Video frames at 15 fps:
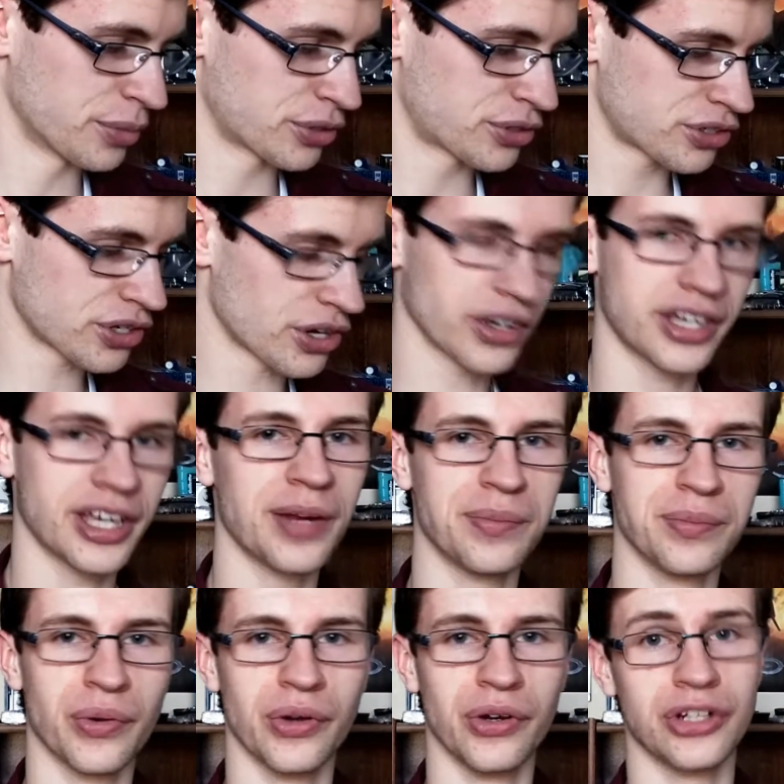Patricia
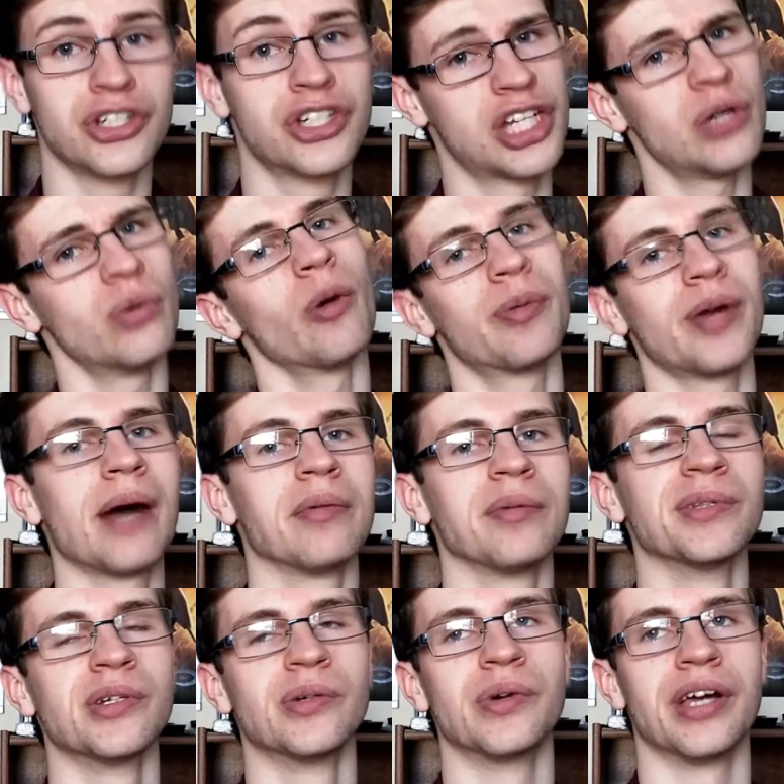Arquette in Boyhood, she will
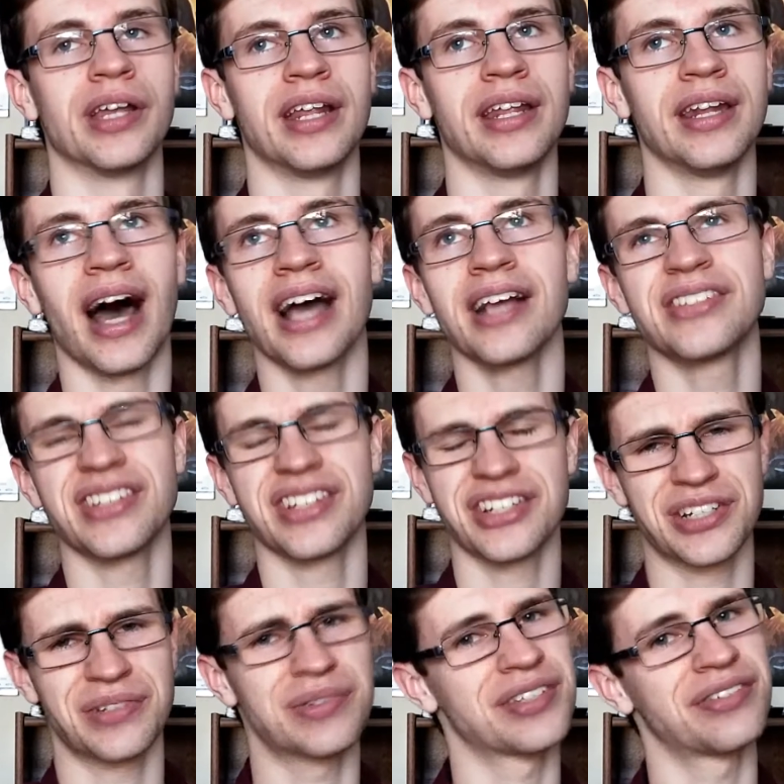probably win. And I
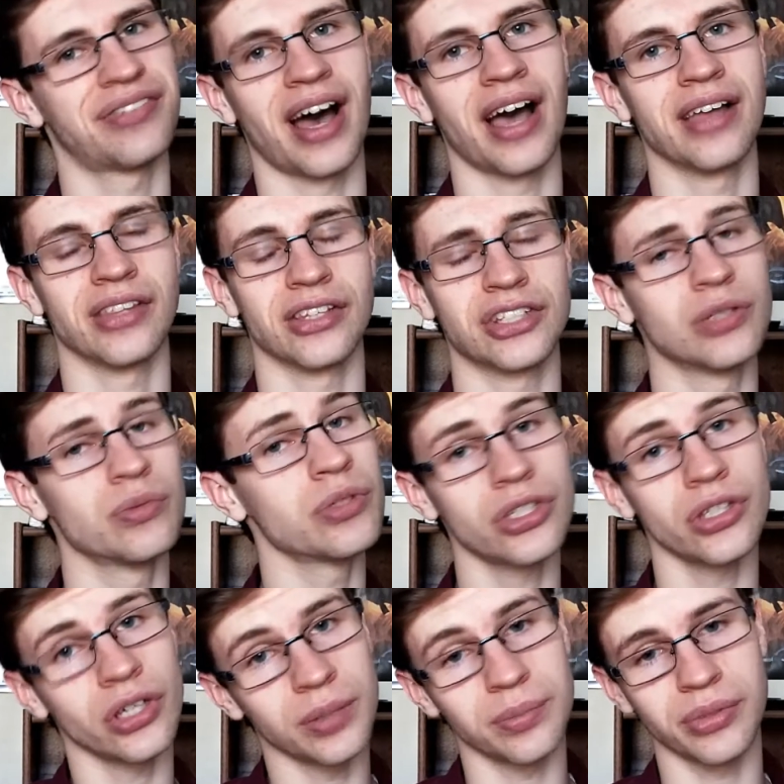think she was fine. Like, she
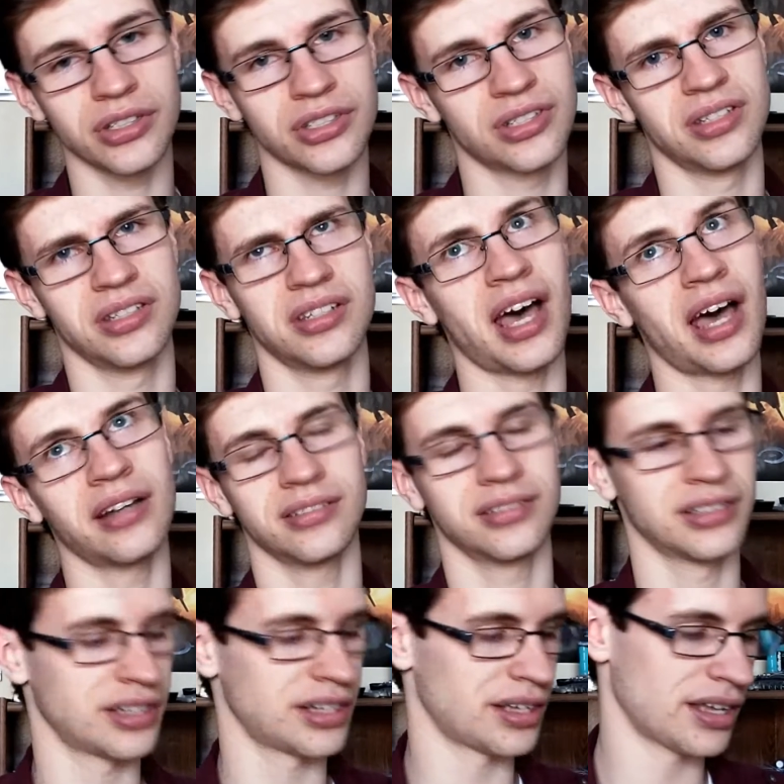was good, but
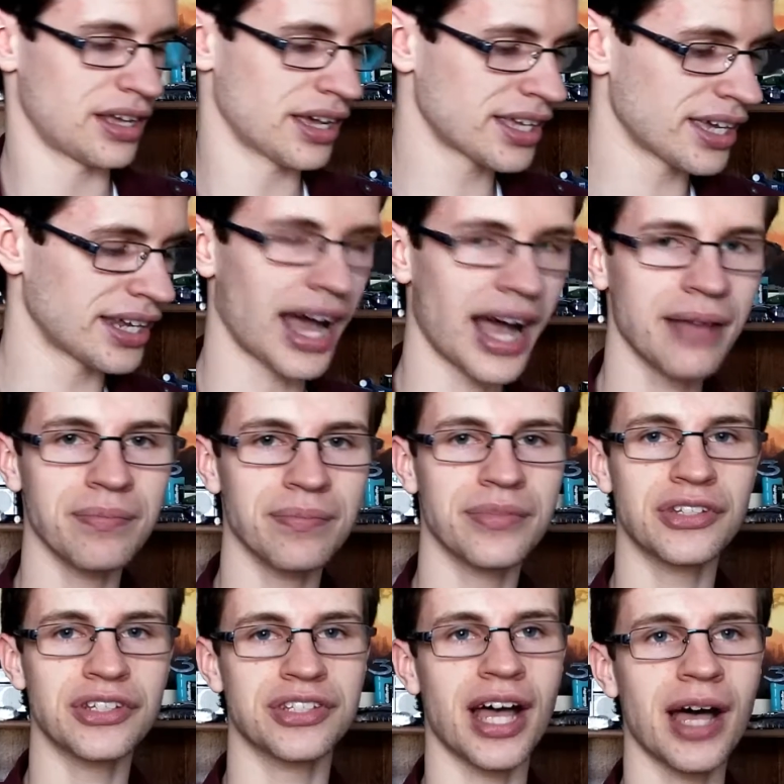not. Again,
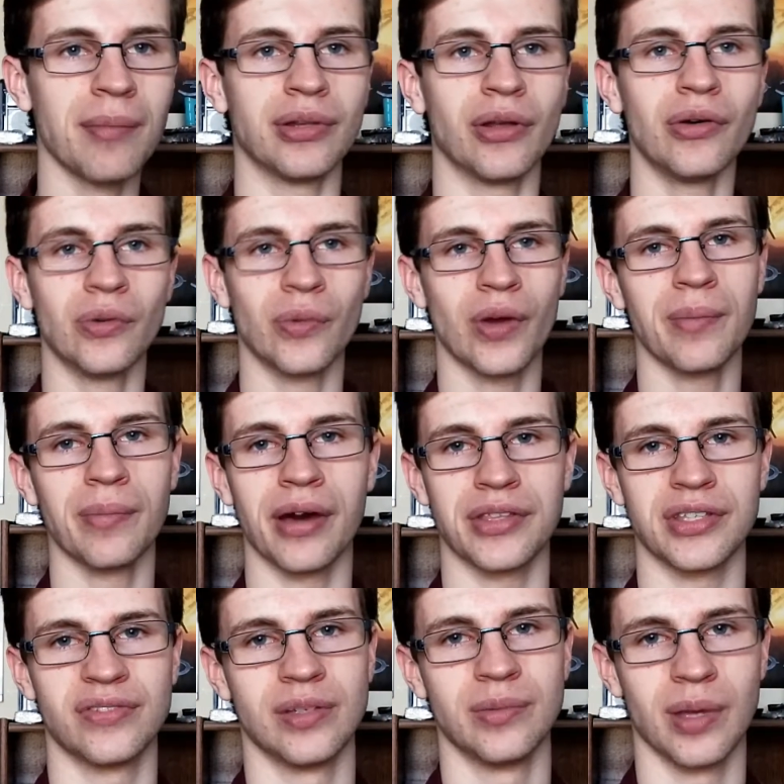I'm just not blown away
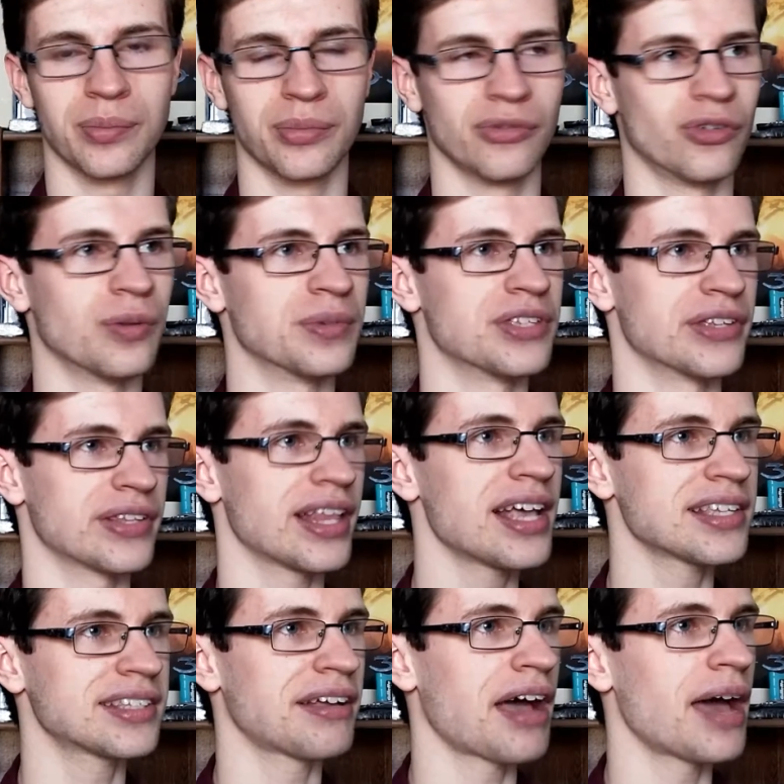by these female performances.
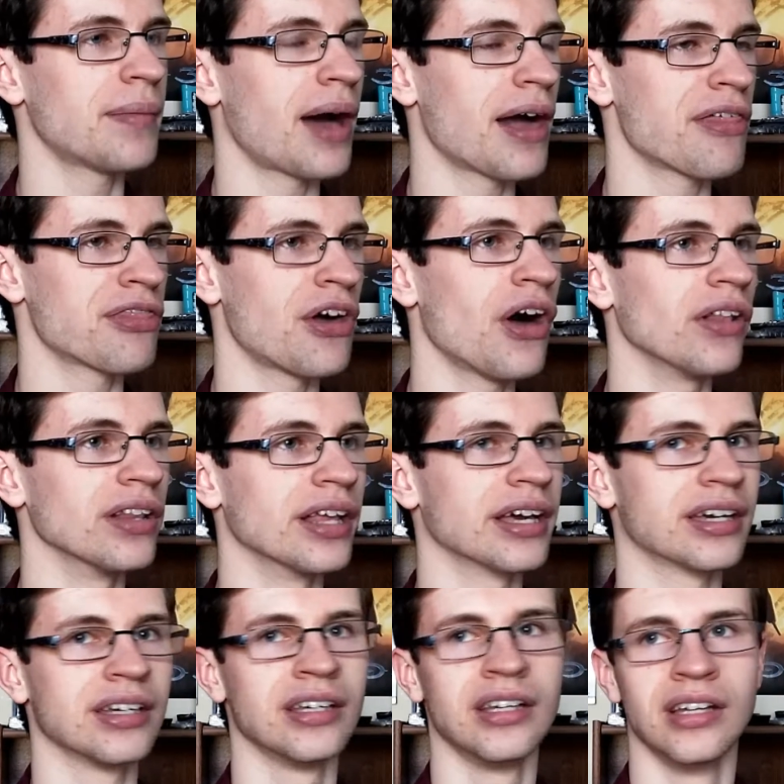Last time, I thought,
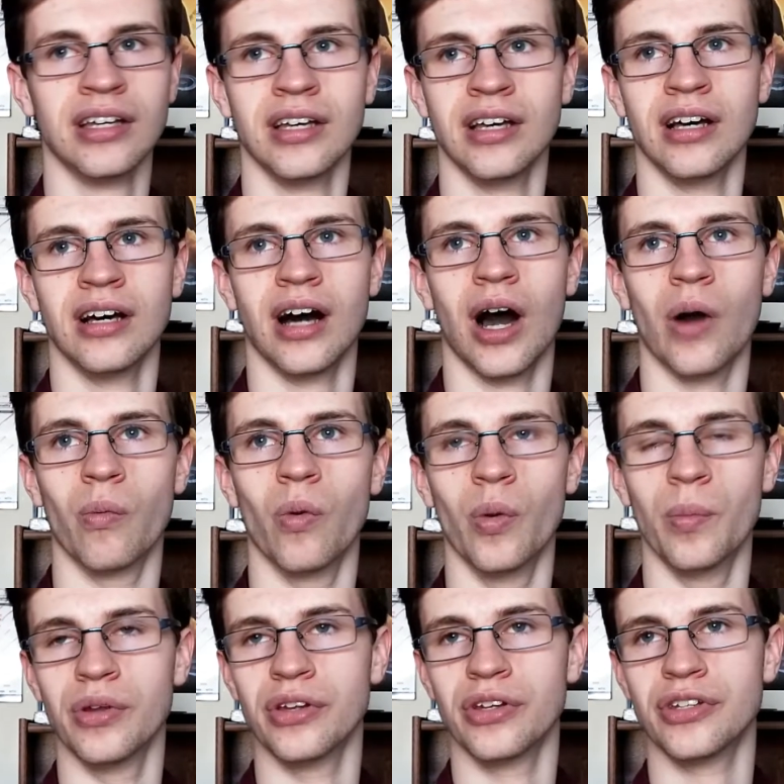like, a
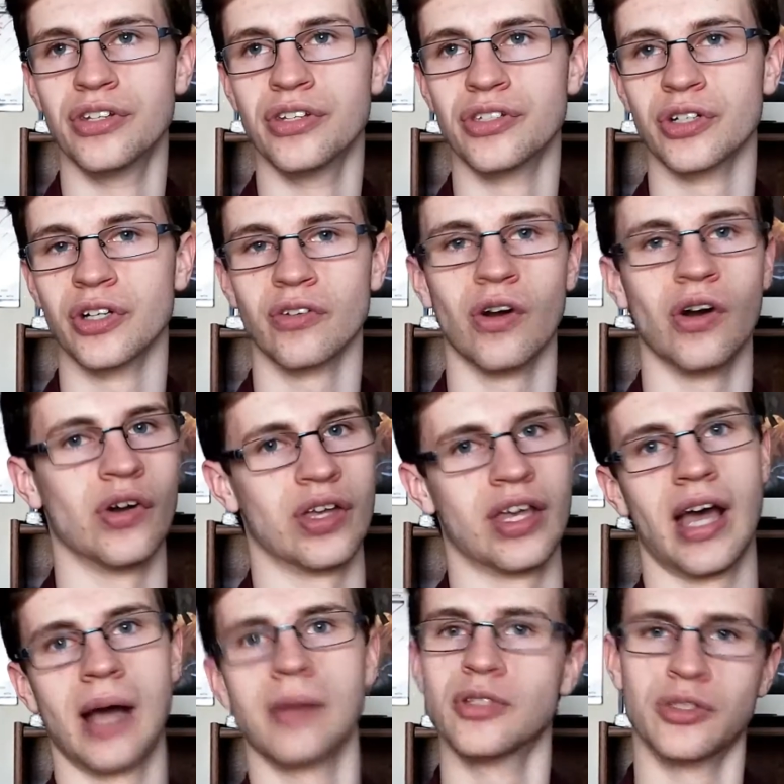woman deserved. Oh,
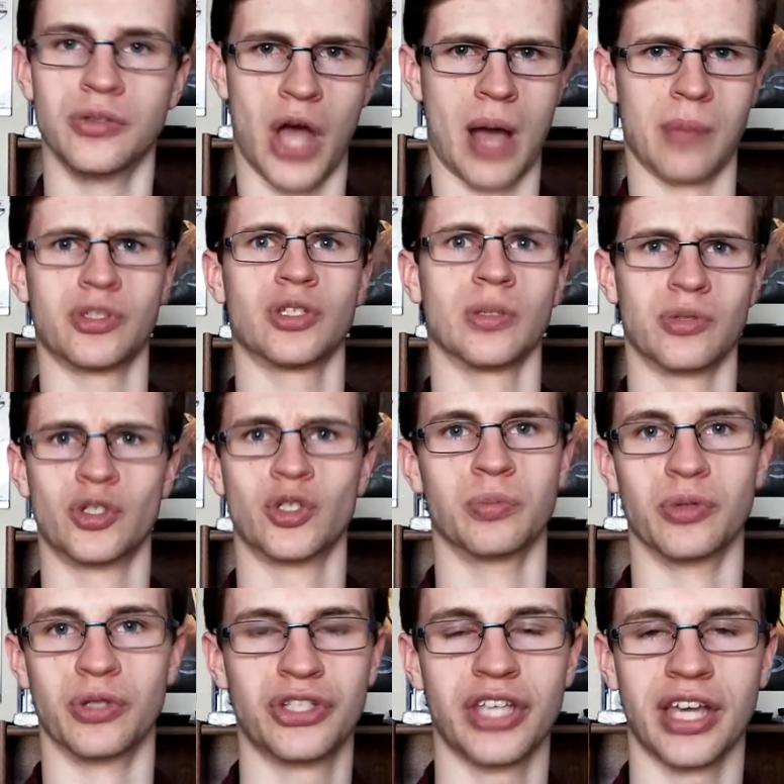yeah, I'm so
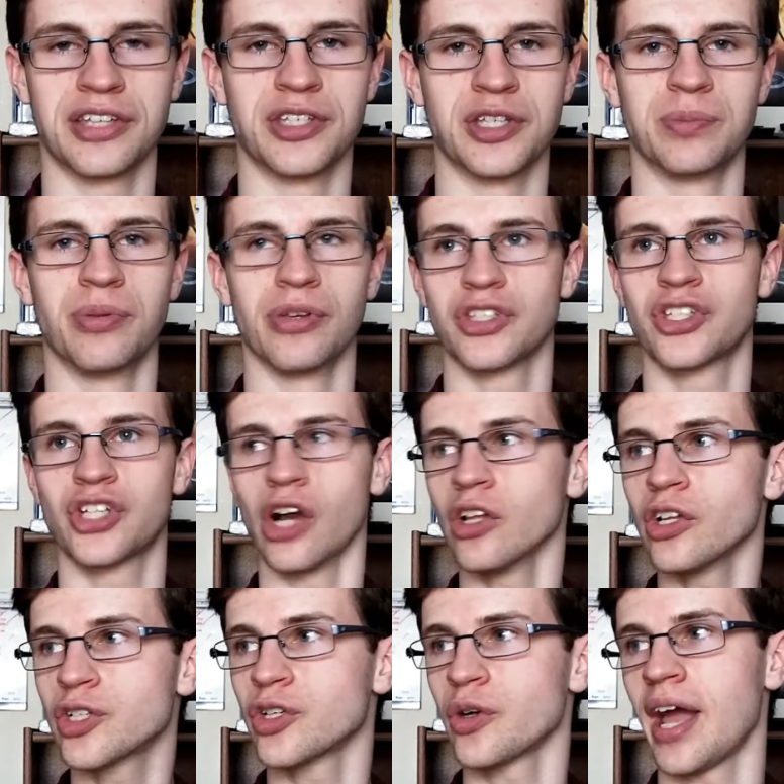super sexist. But
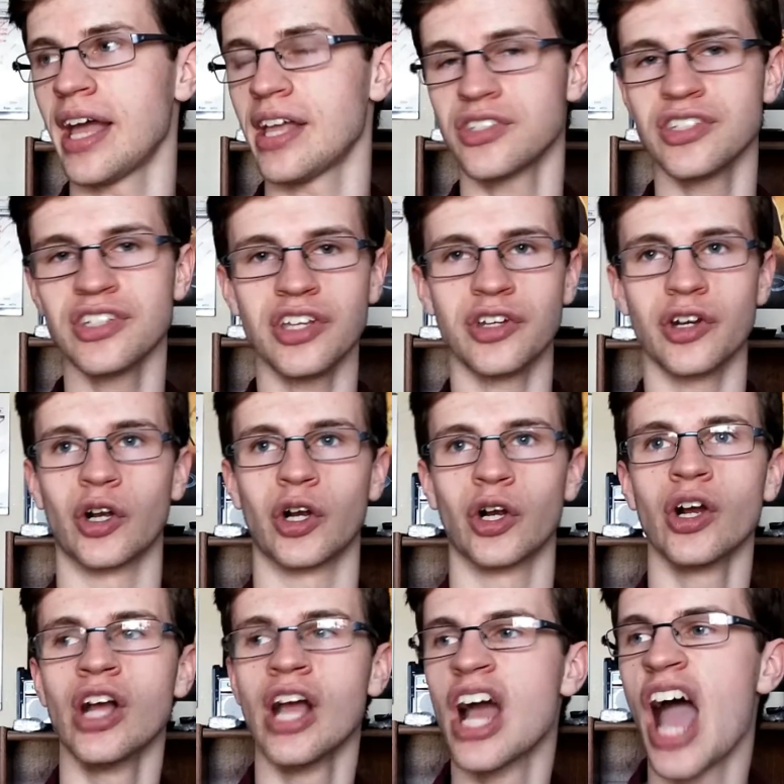Scarlett Johansson and
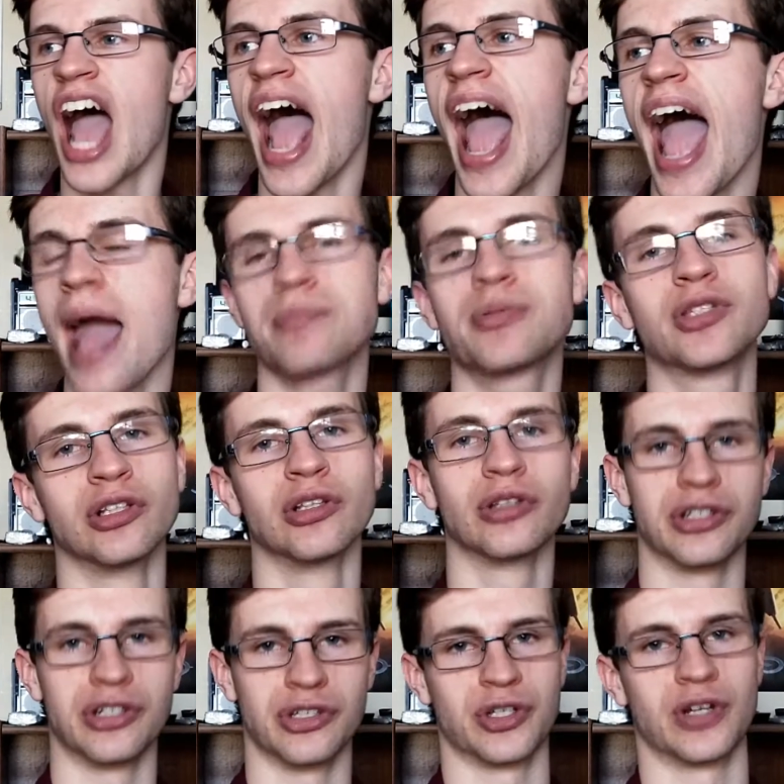her
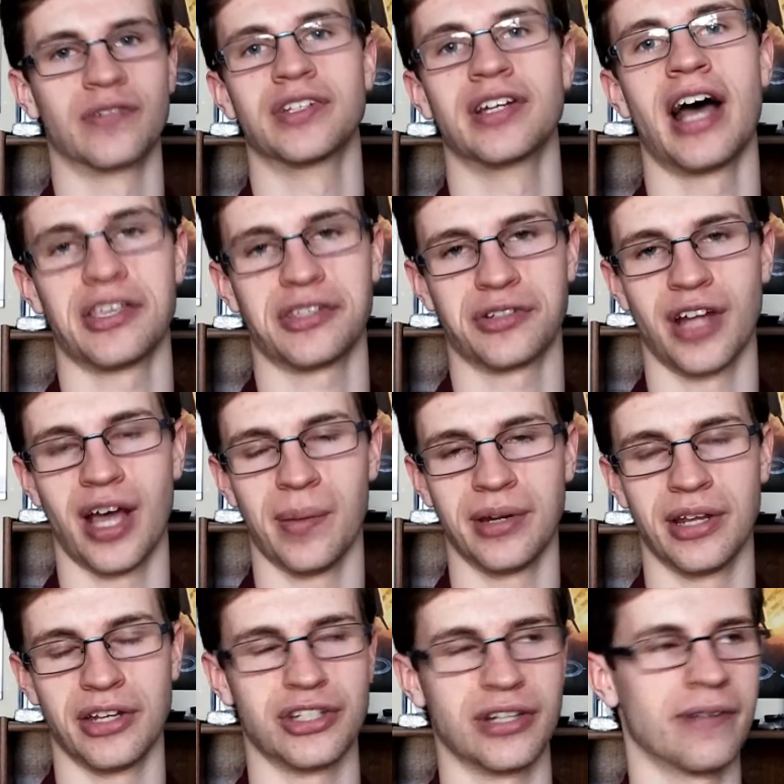absolutely deserved an Oscar
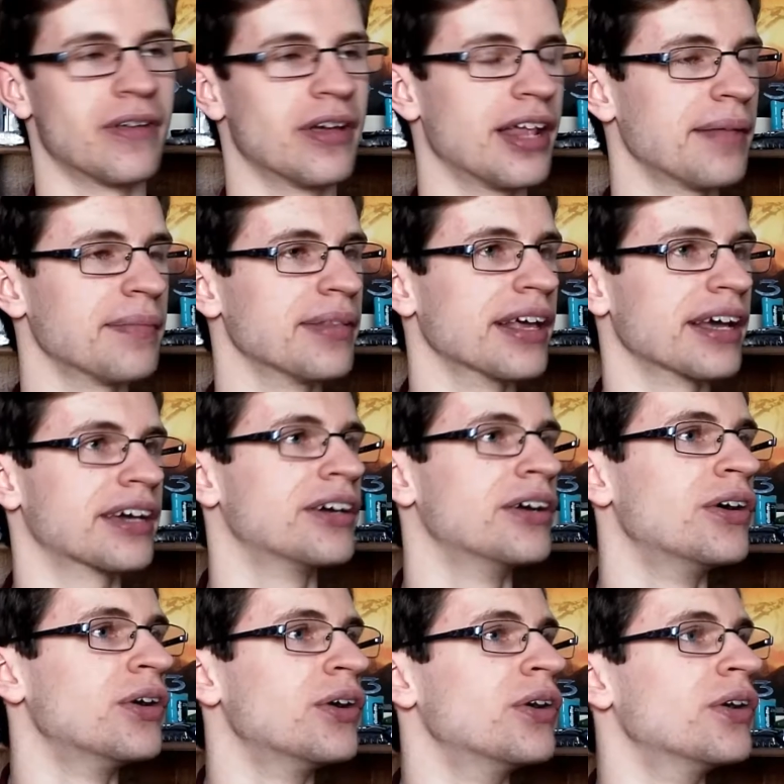nomination. And I'm like,